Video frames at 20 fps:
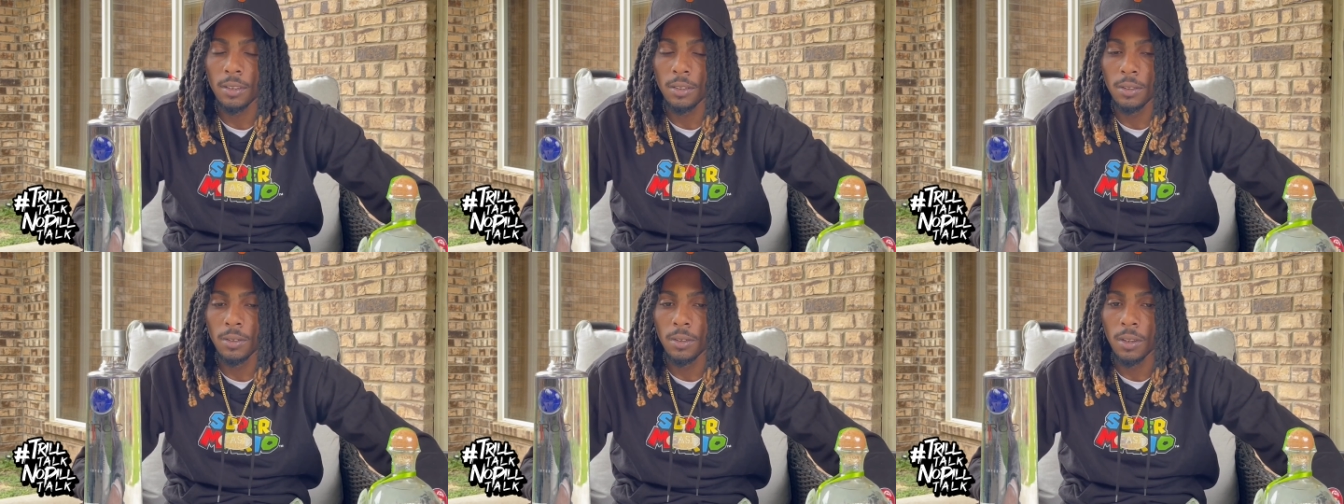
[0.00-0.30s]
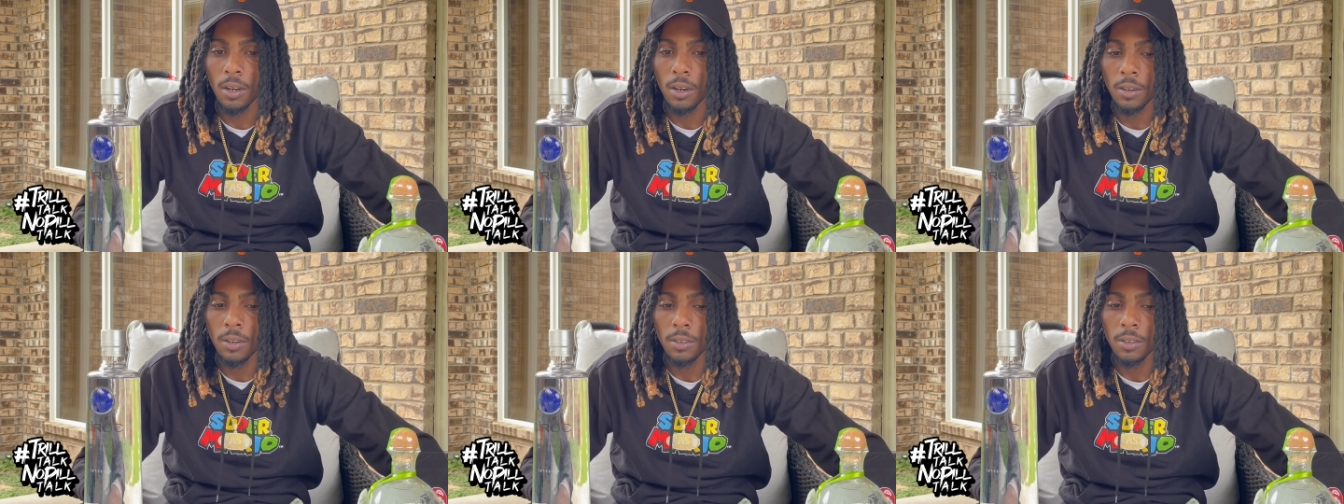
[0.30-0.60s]
you
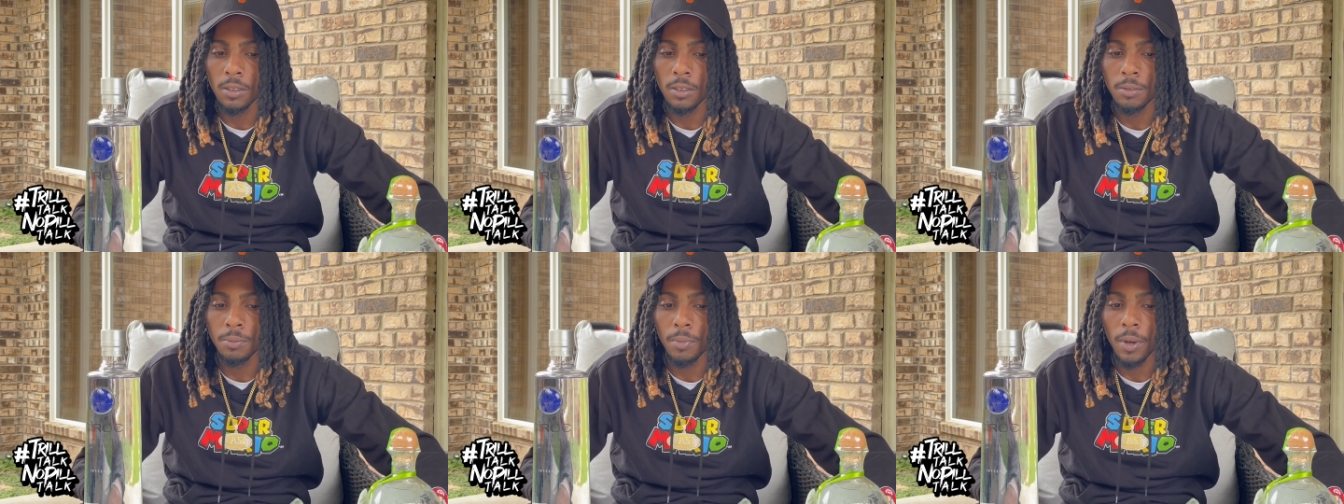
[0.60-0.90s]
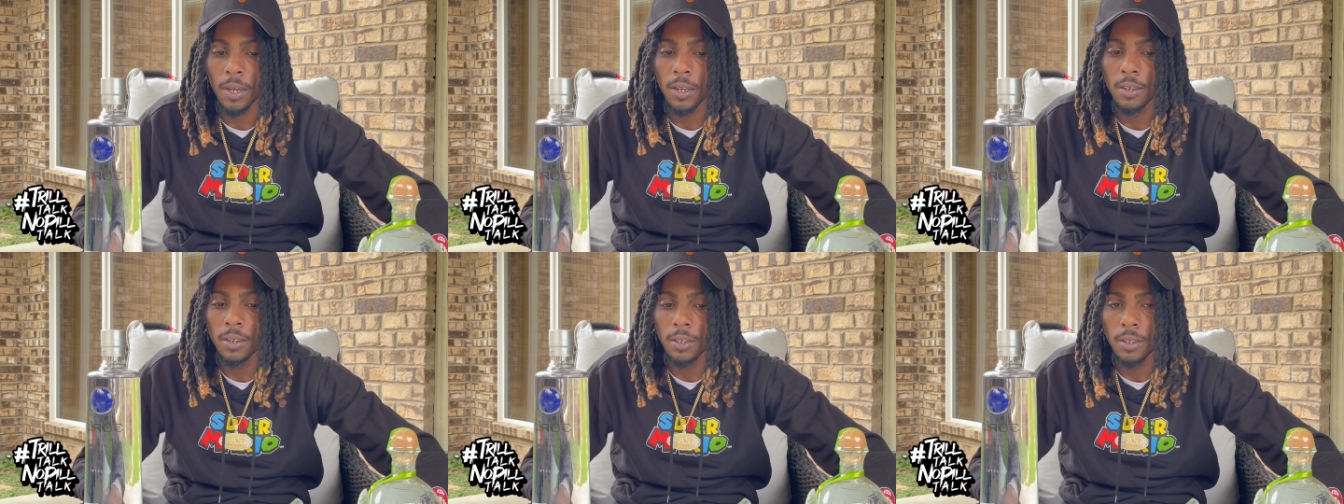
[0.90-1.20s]
know, and just
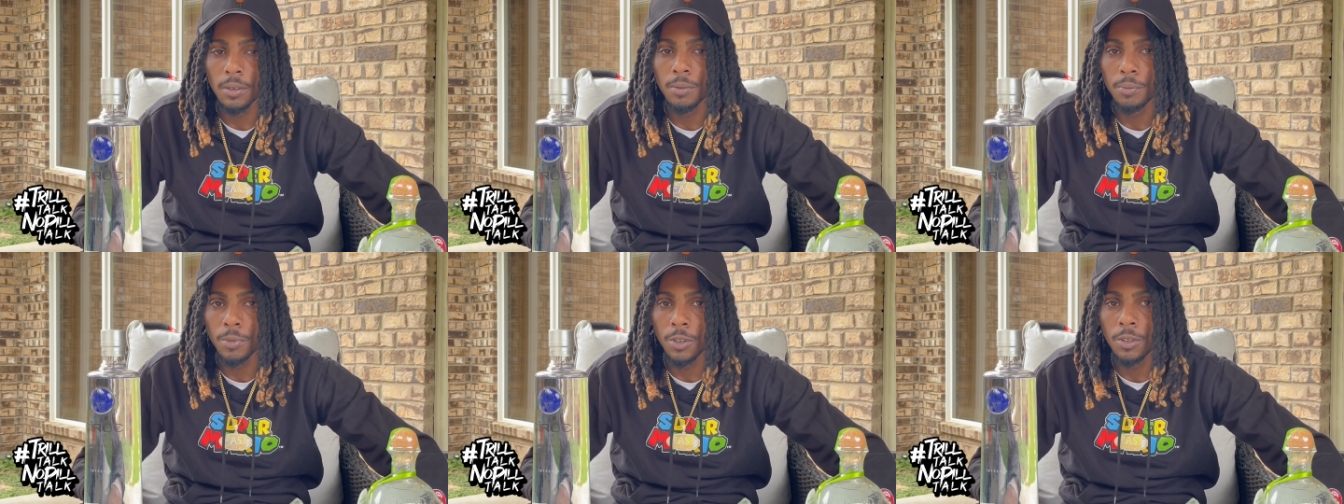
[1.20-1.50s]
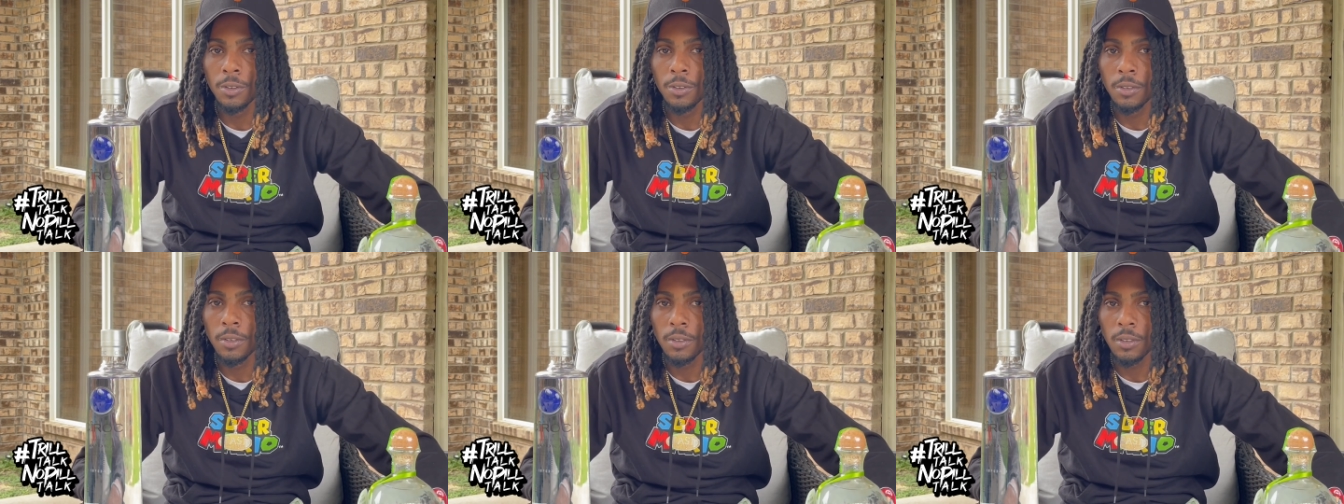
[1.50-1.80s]
make good
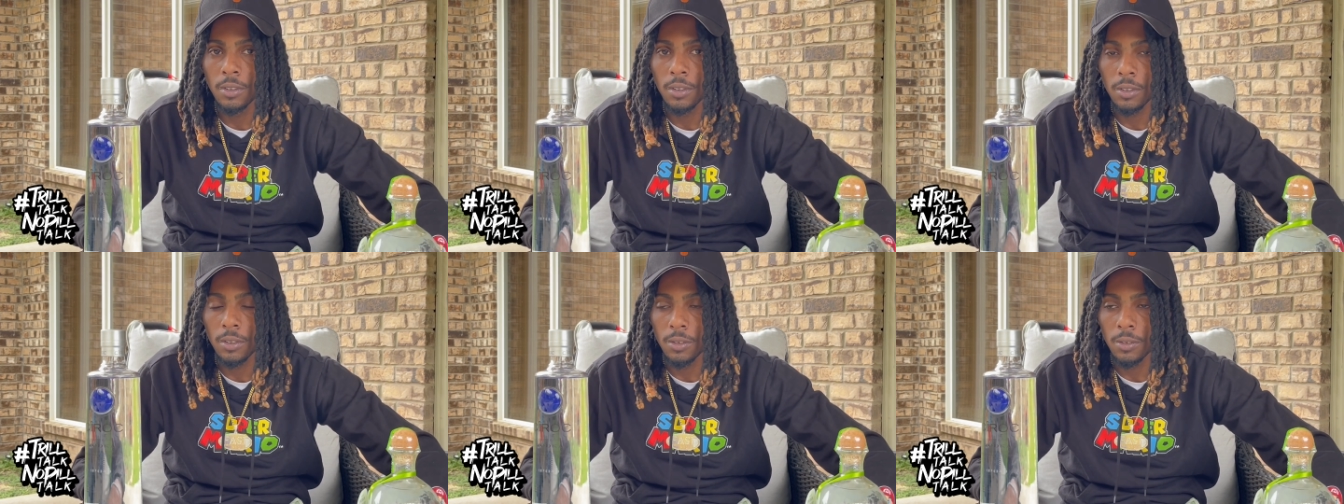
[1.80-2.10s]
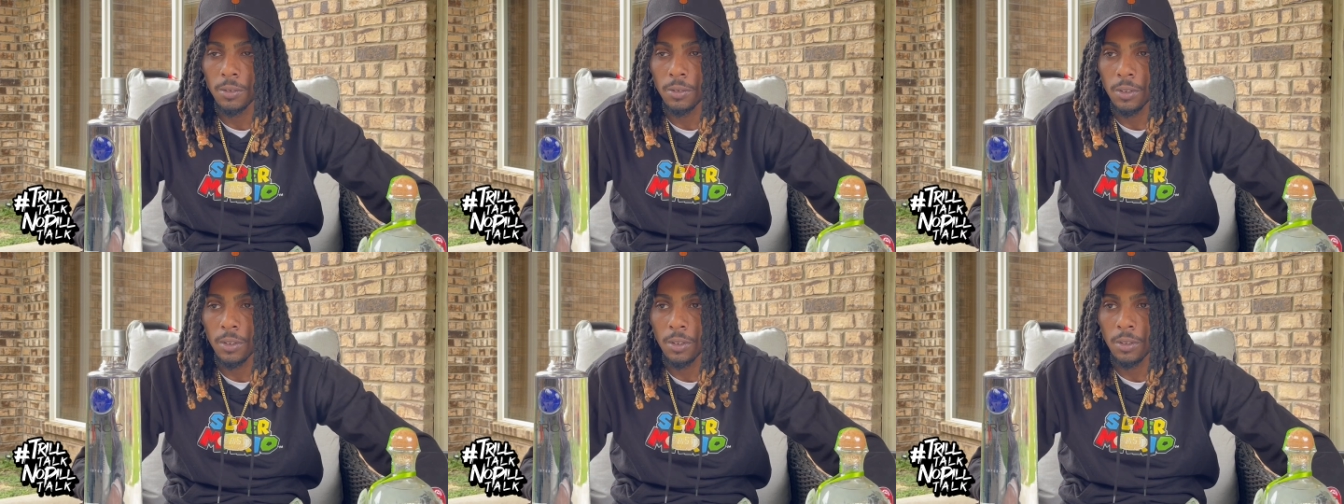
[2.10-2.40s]
music.
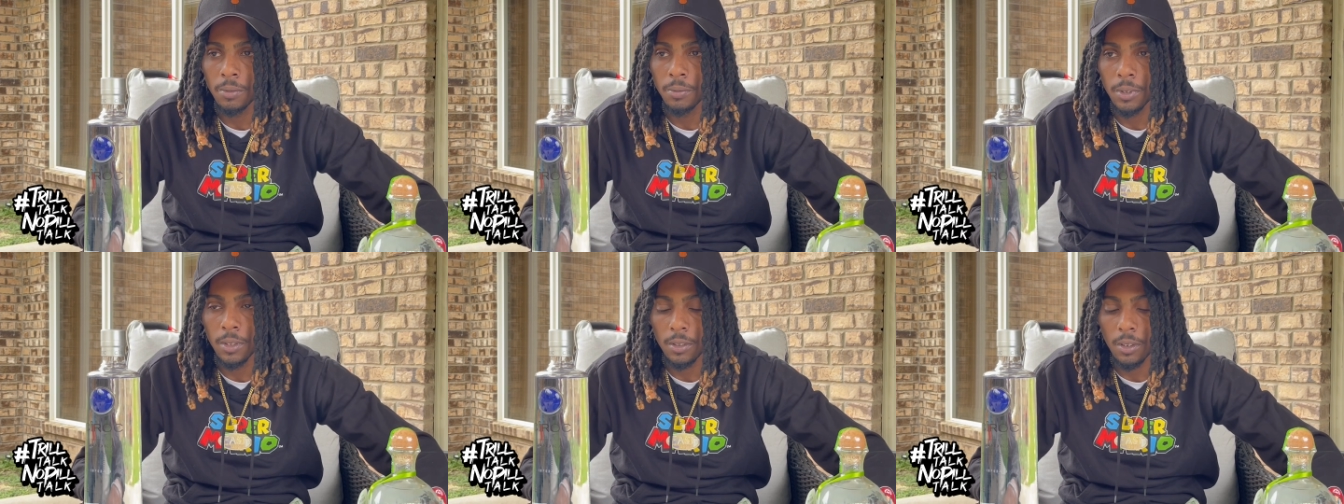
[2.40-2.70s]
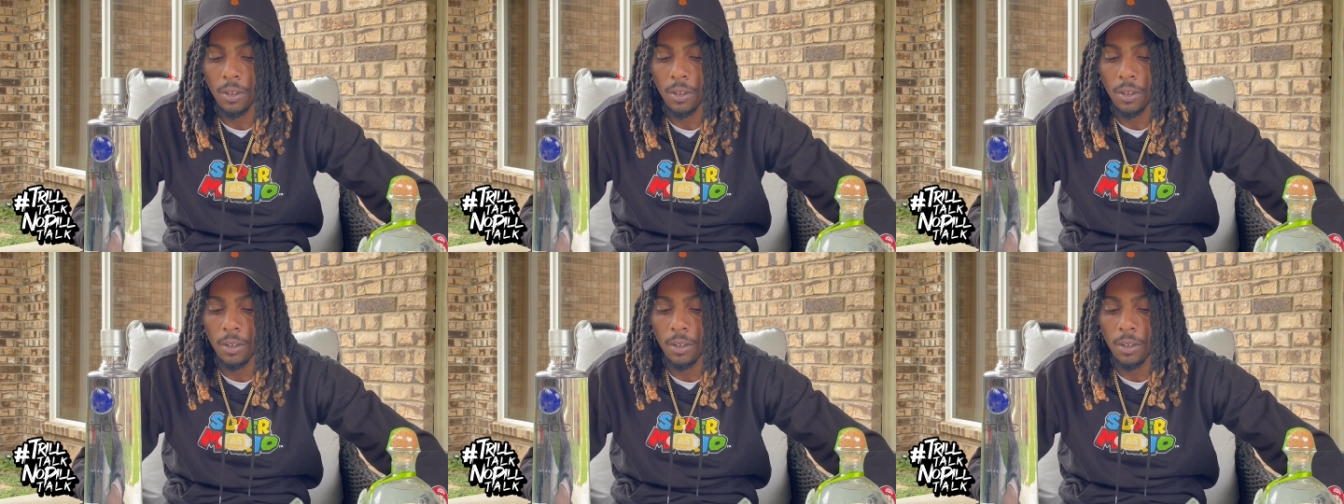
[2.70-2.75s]
You know?